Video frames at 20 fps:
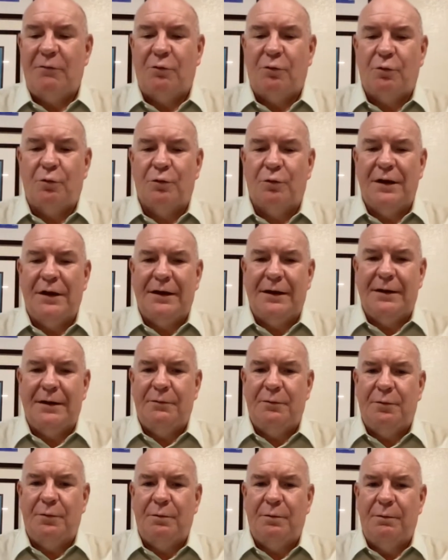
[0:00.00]
really
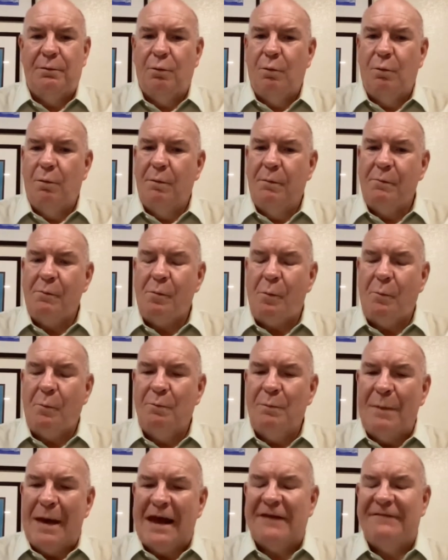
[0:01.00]

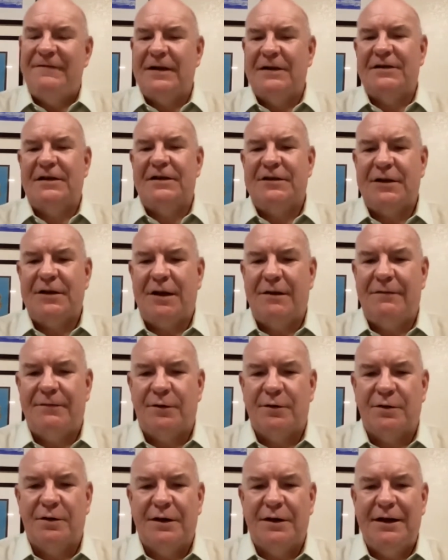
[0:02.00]
manifested itself
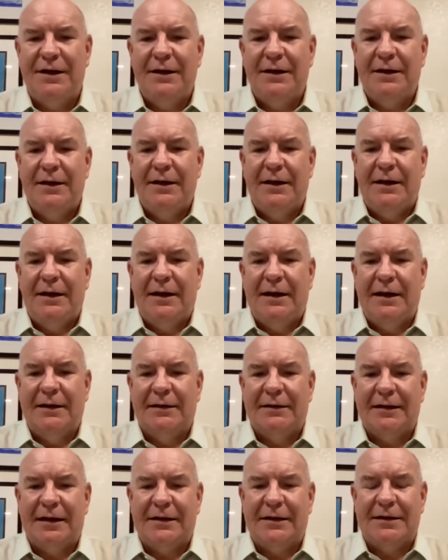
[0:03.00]
early
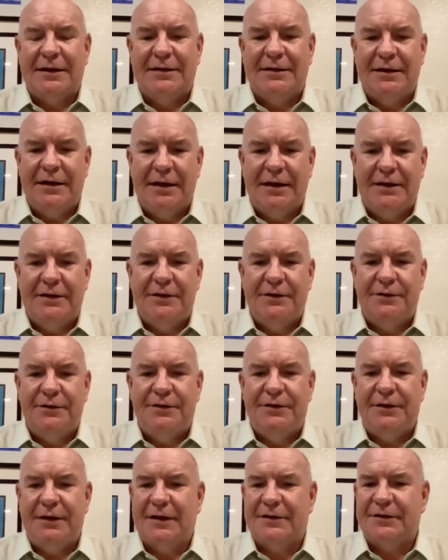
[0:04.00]
and continued
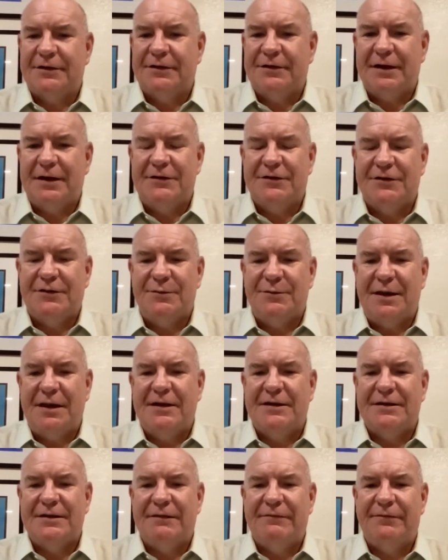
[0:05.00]
to exercise
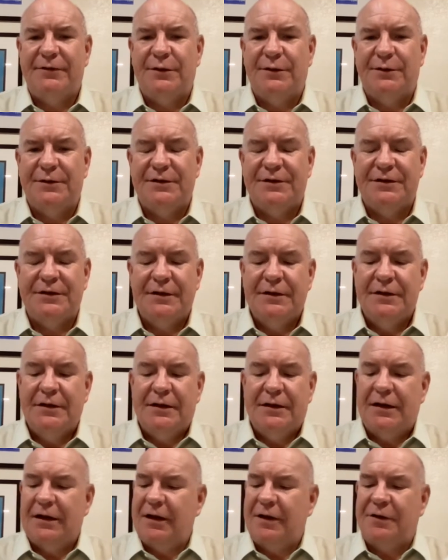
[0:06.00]
tremendous influence
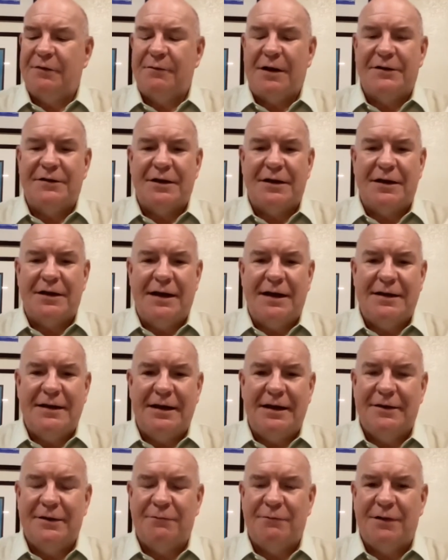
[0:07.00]
throughout the
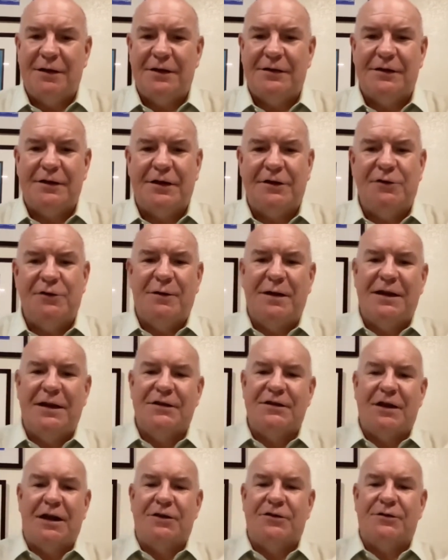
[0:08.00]
19th and well into the
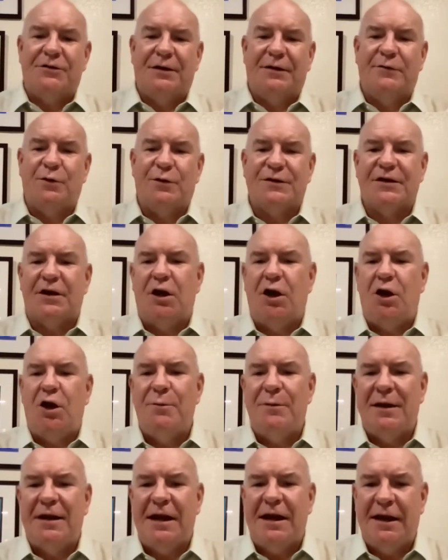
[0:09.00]
20th century, of course,
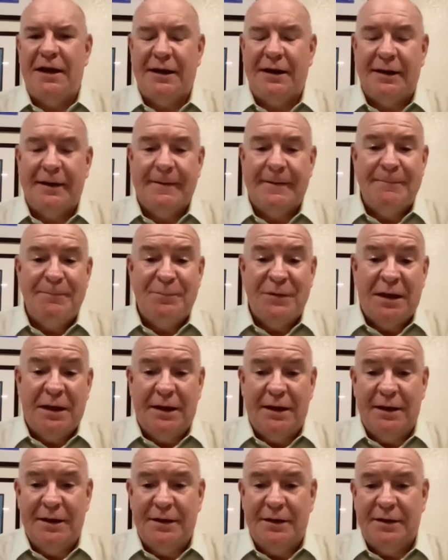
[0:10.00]
culminating
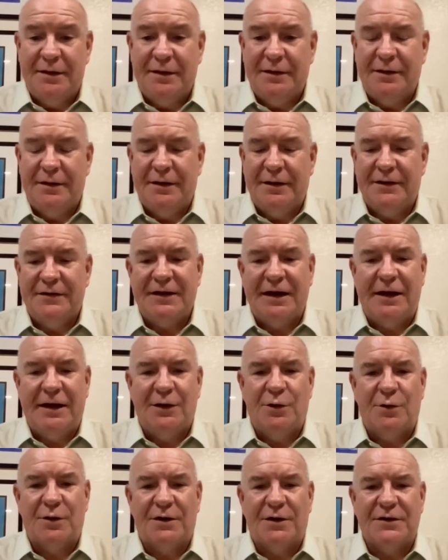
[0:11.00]
in the
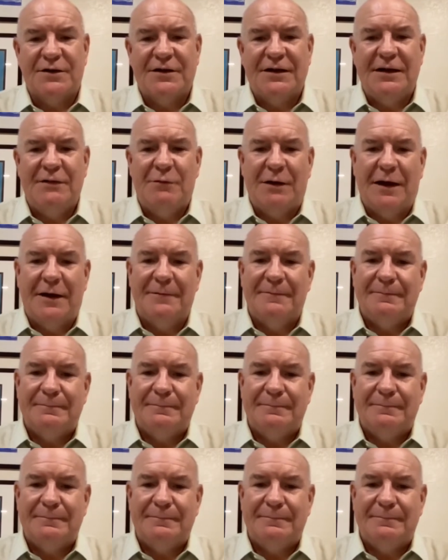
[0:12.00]
St. Lawrence Seaway.